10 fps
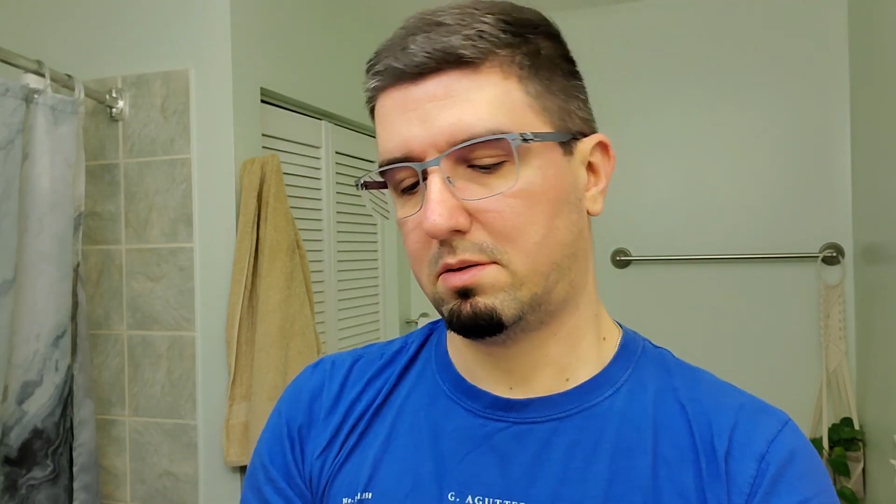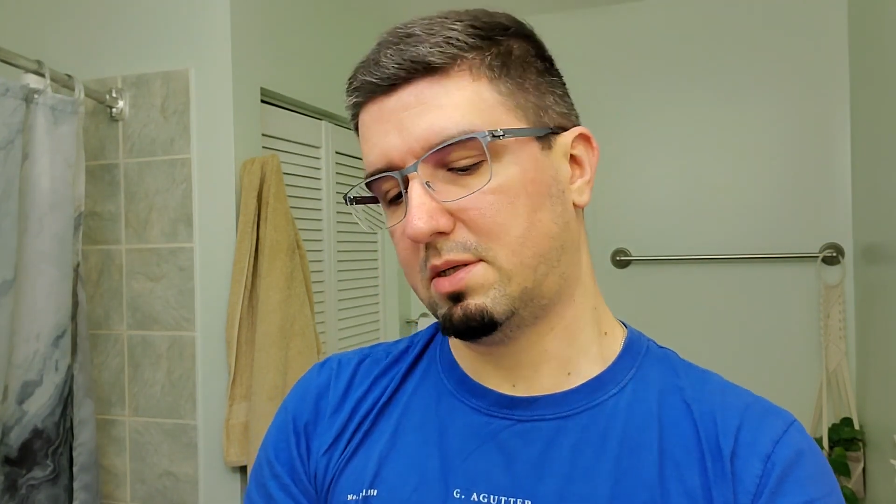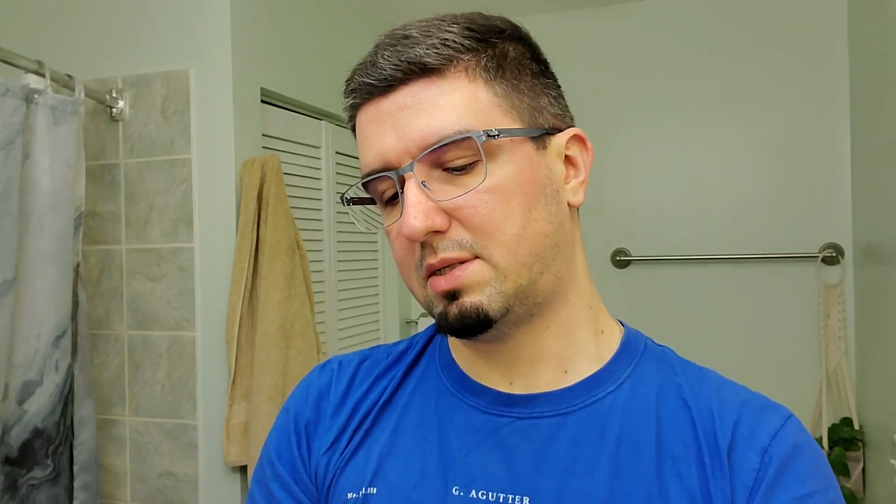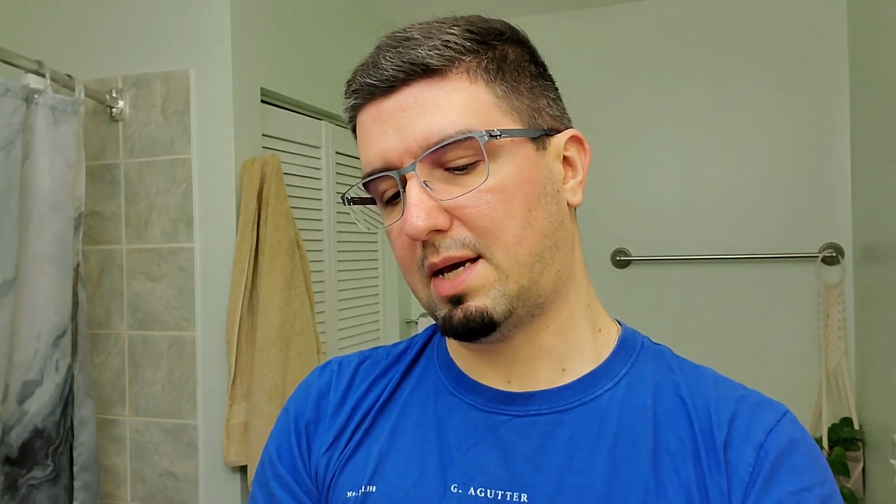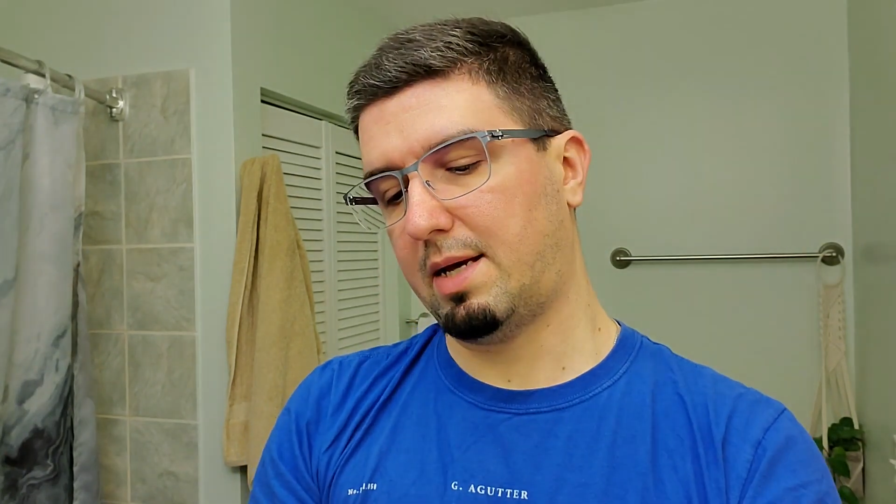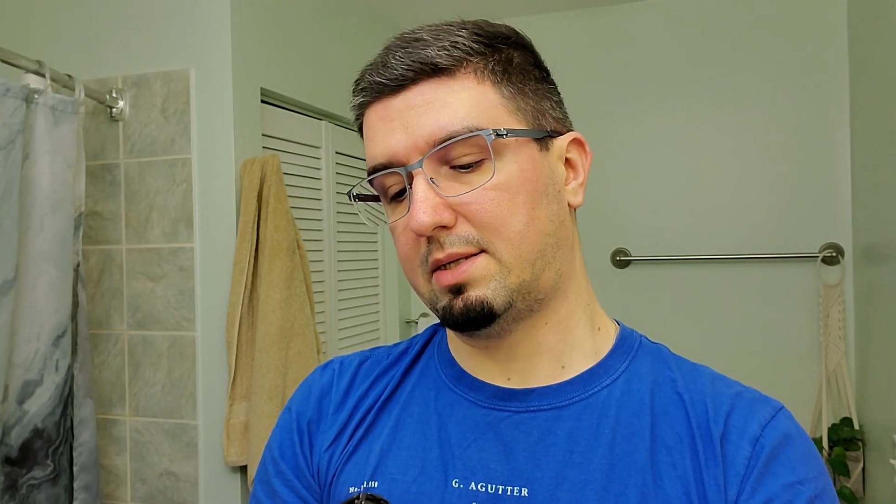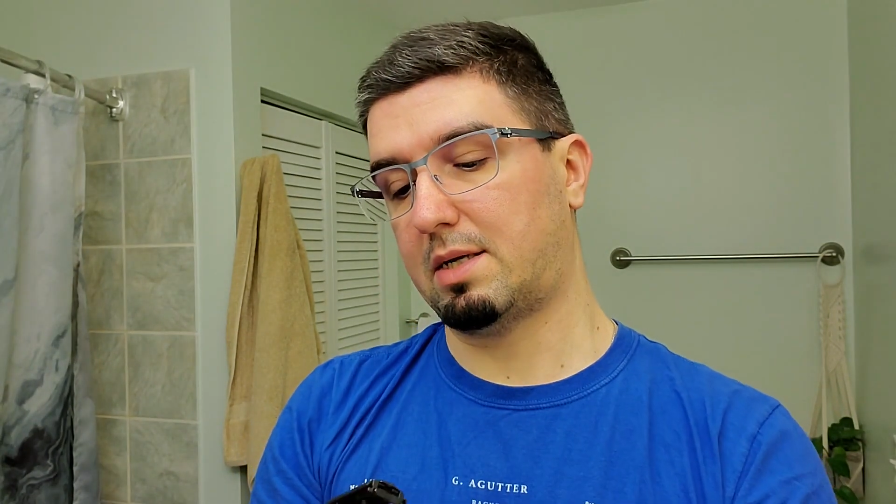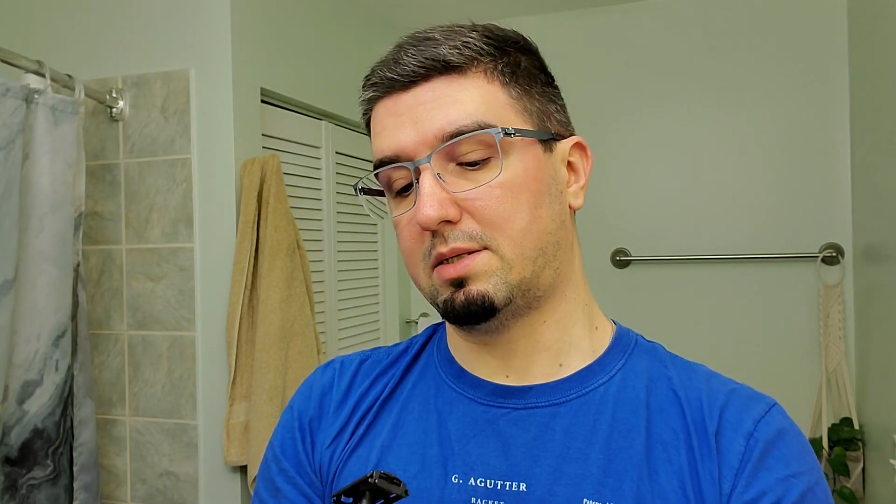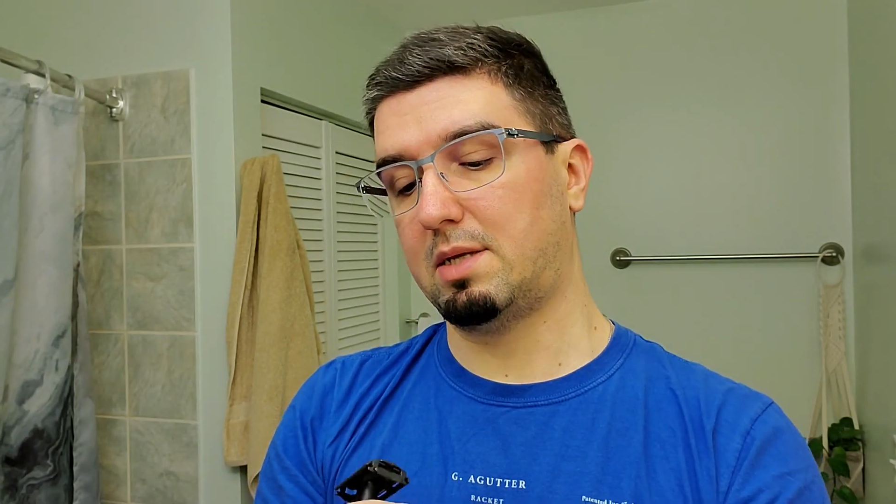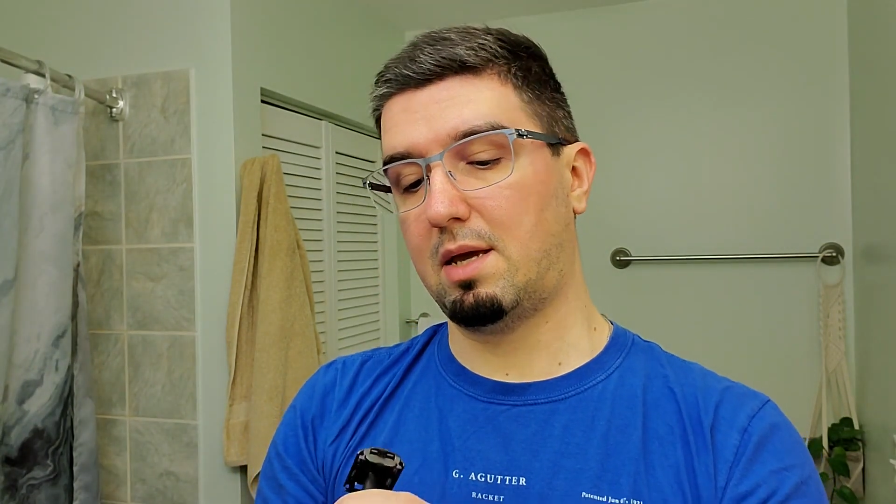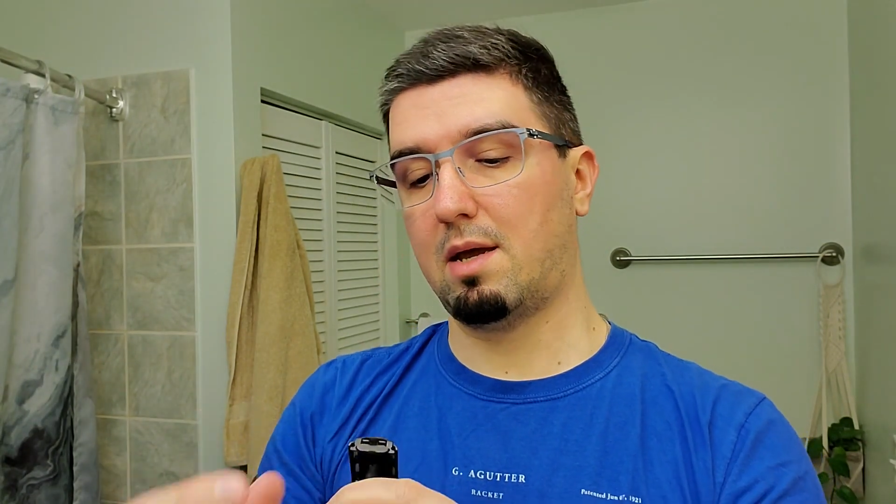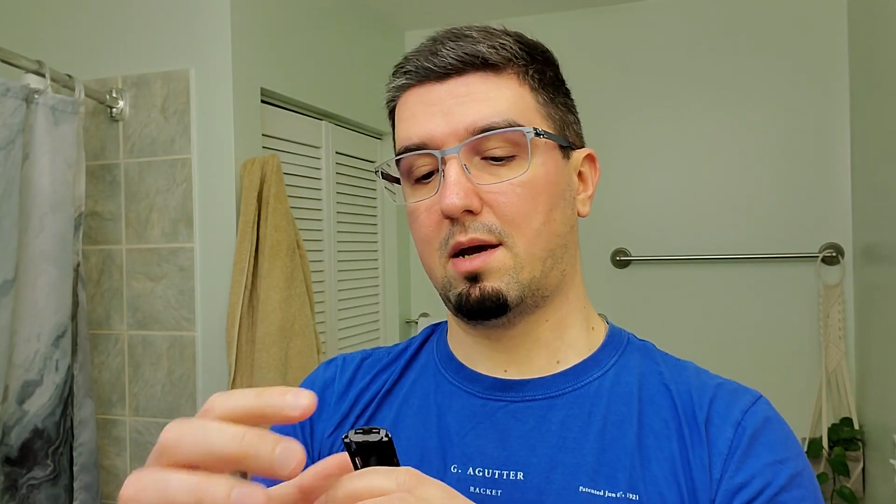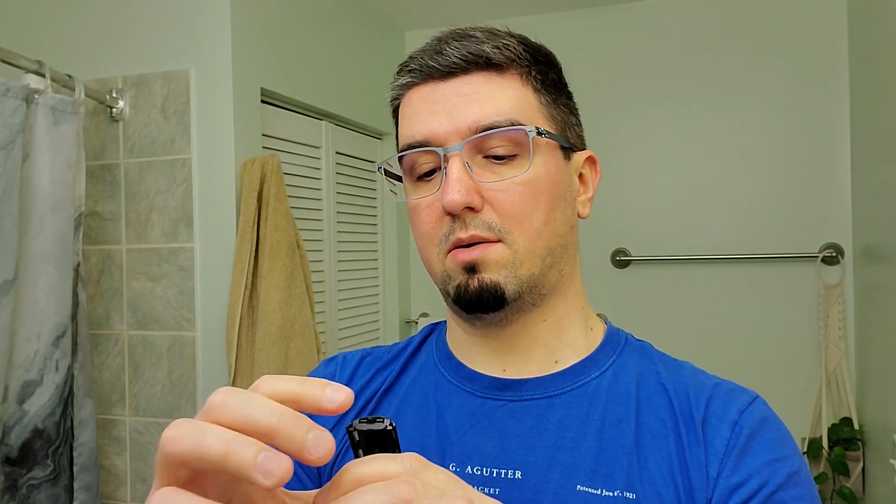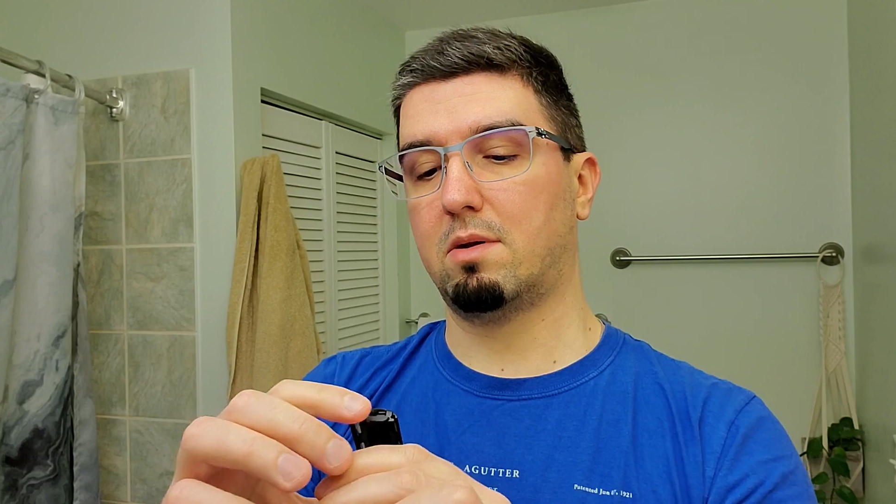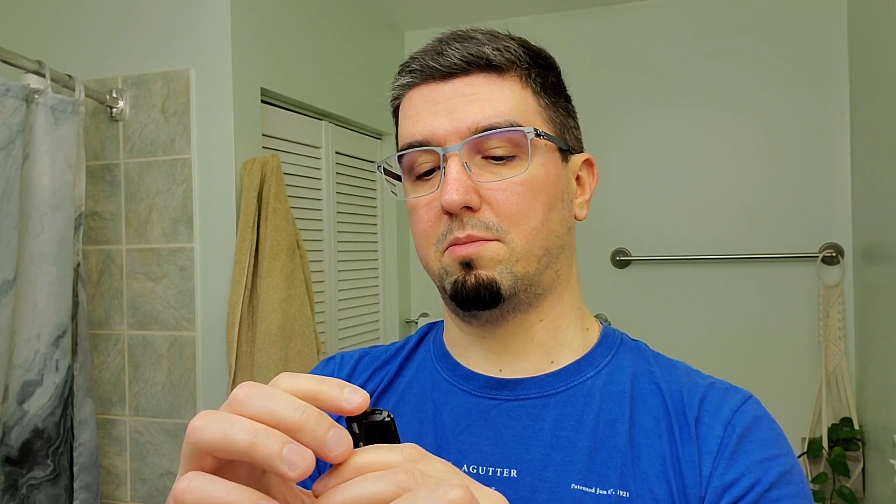the sides are sticking
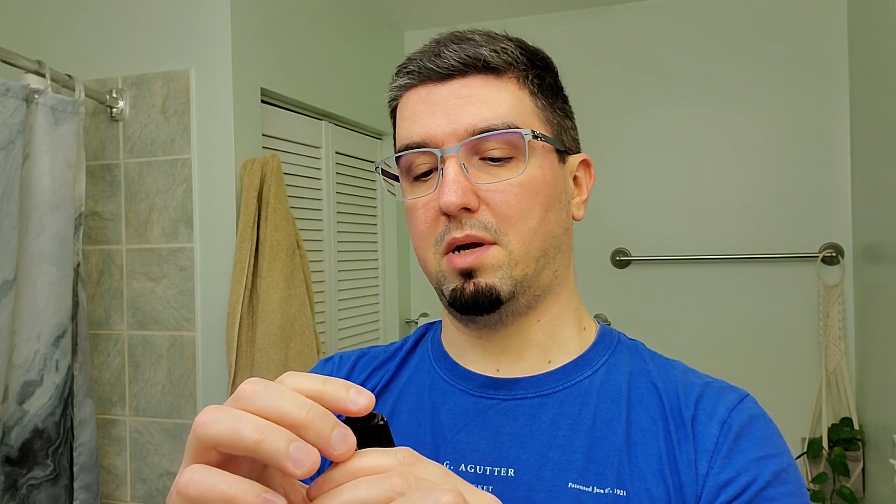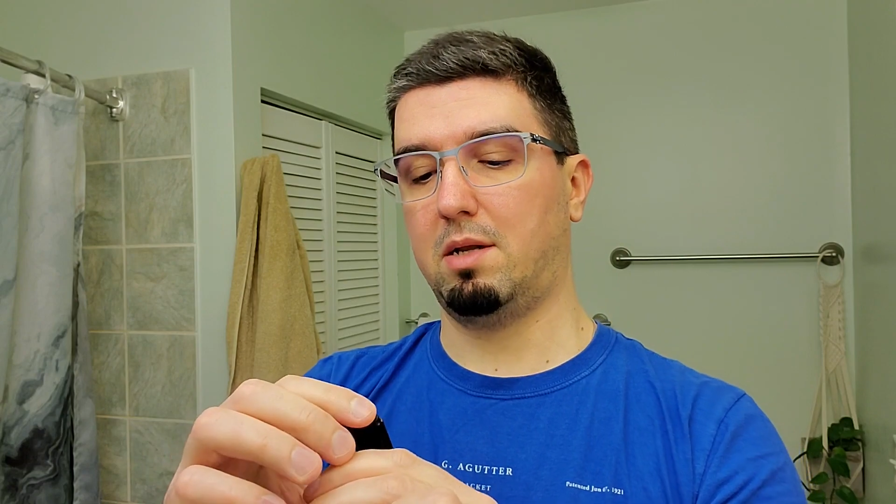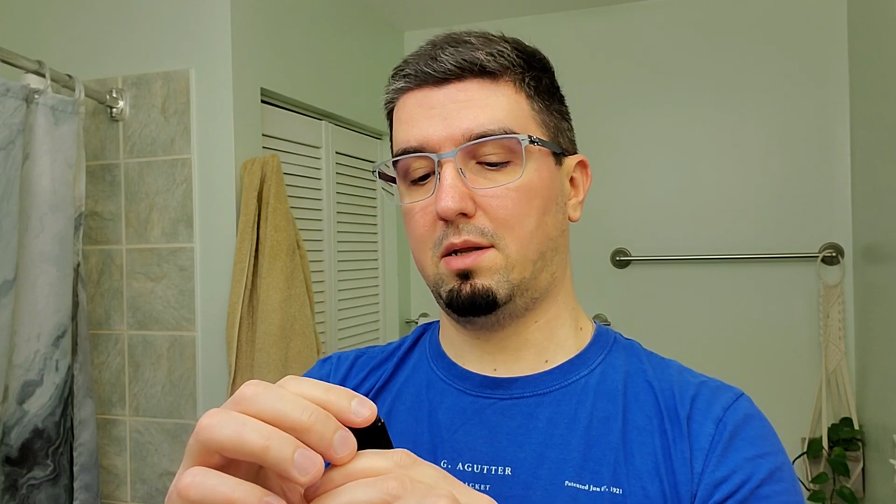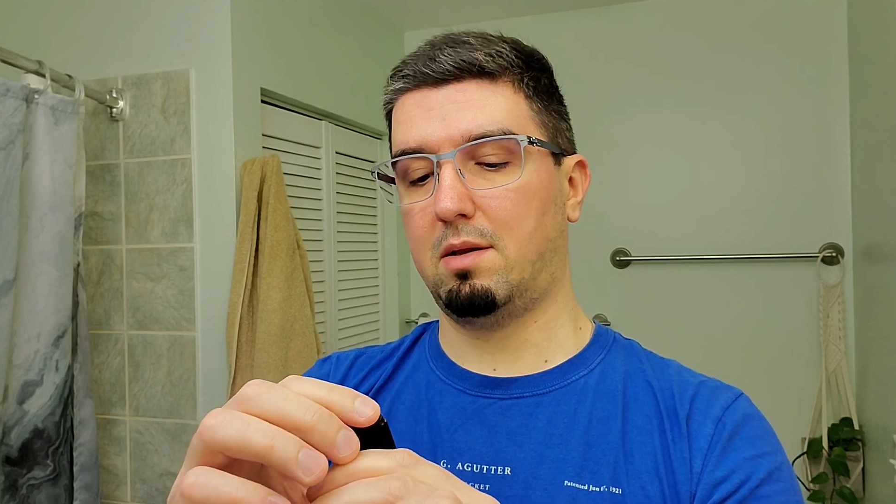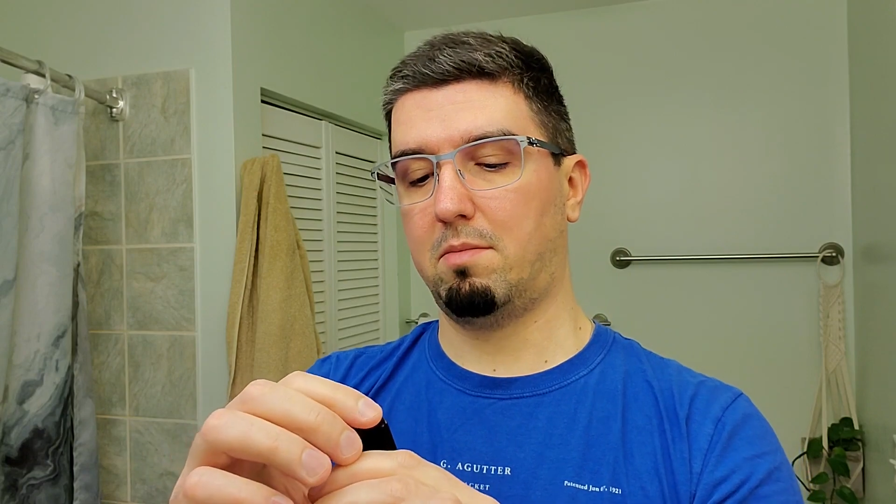out a bit.